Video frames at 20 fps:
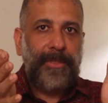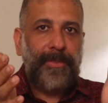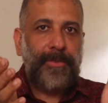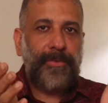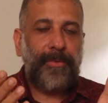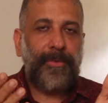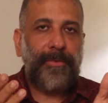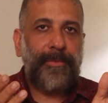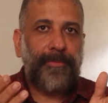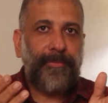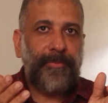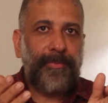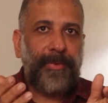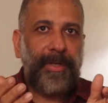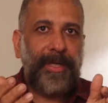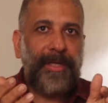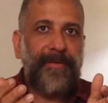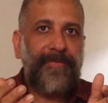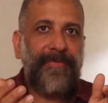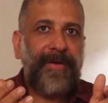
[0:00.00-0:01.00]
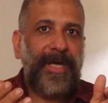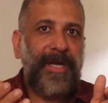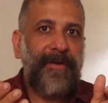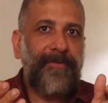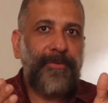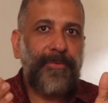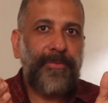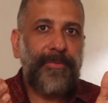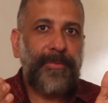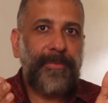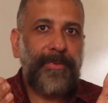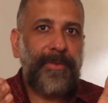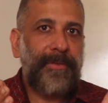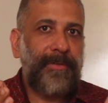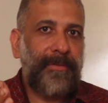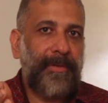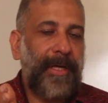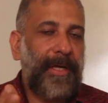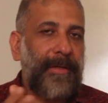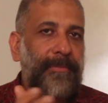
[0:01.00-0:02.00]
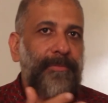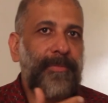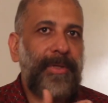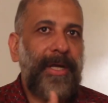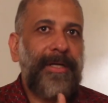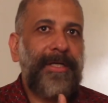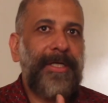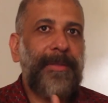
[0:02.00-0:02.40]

So, and if I have to,